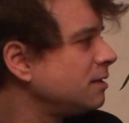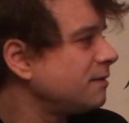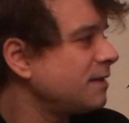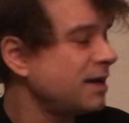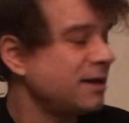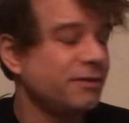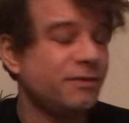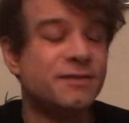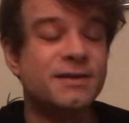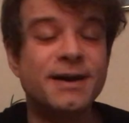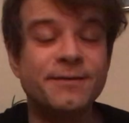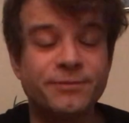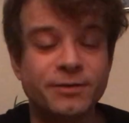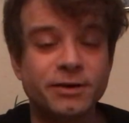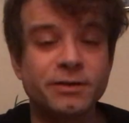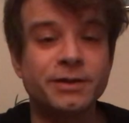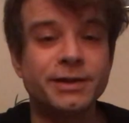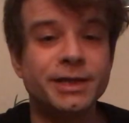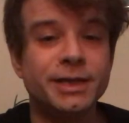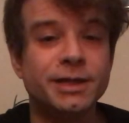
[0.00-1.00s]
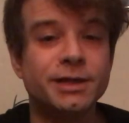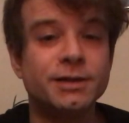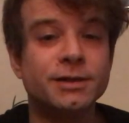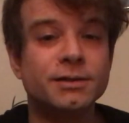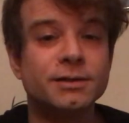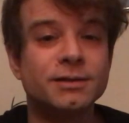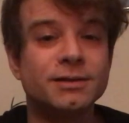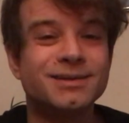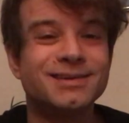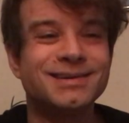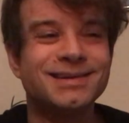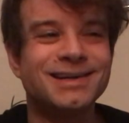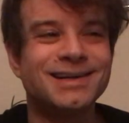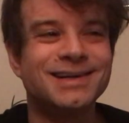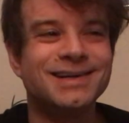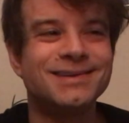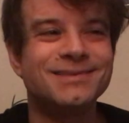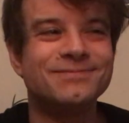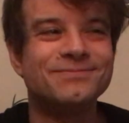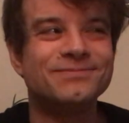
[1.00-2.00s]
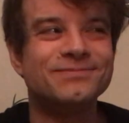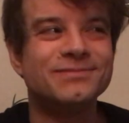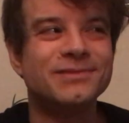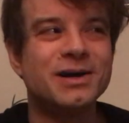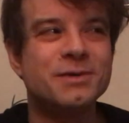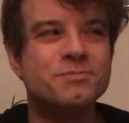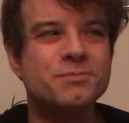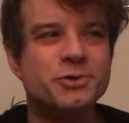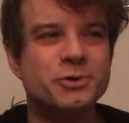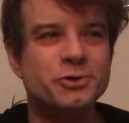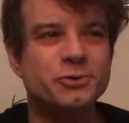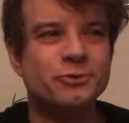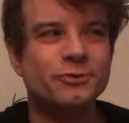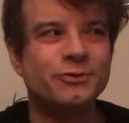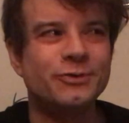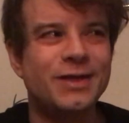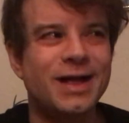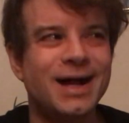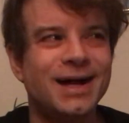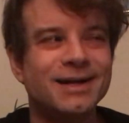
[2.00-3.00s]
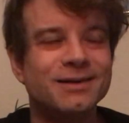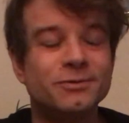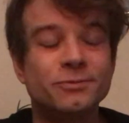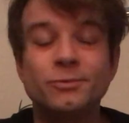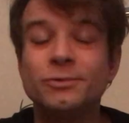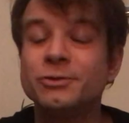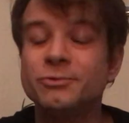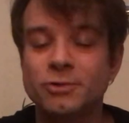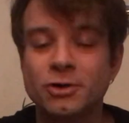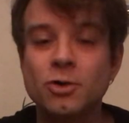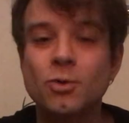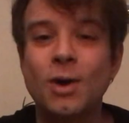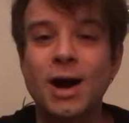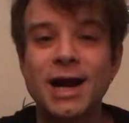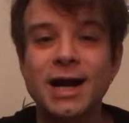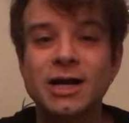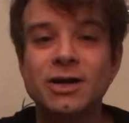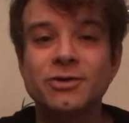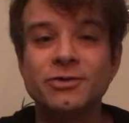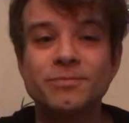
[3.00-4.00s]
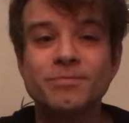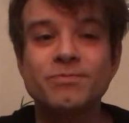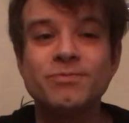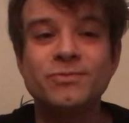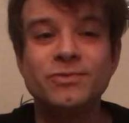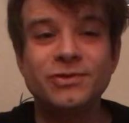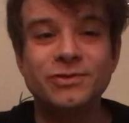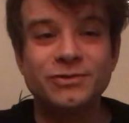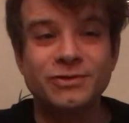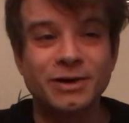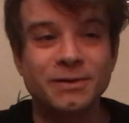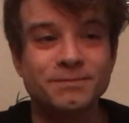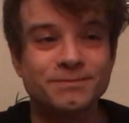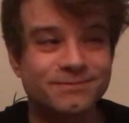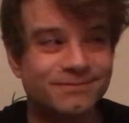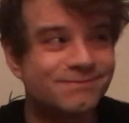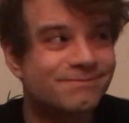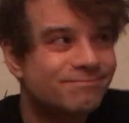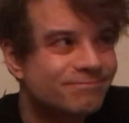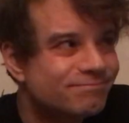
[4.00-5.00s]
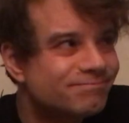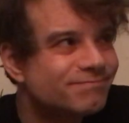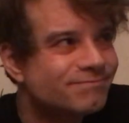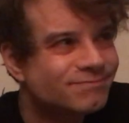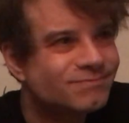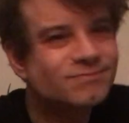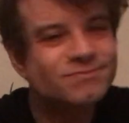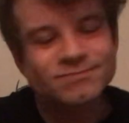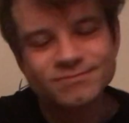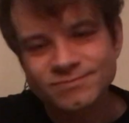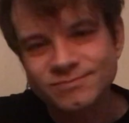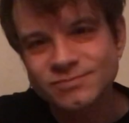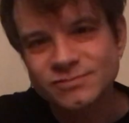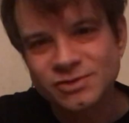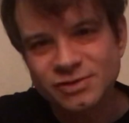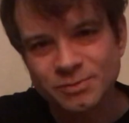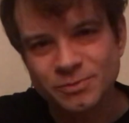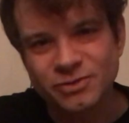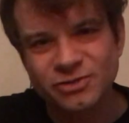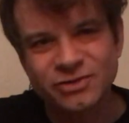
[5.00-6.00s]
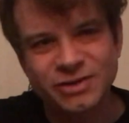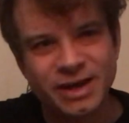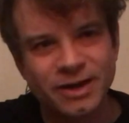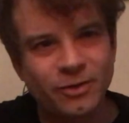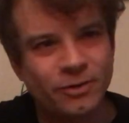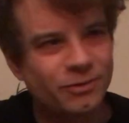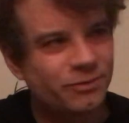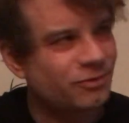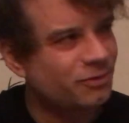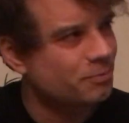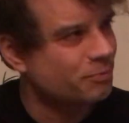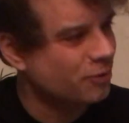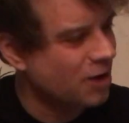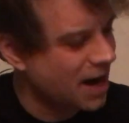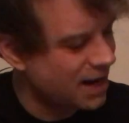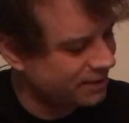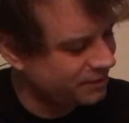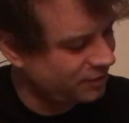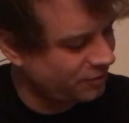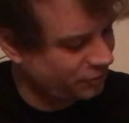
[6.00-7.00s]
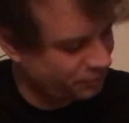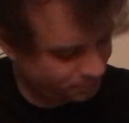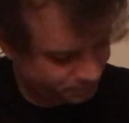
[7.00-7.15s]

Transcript: is definitely a move that would require some skill, some practice.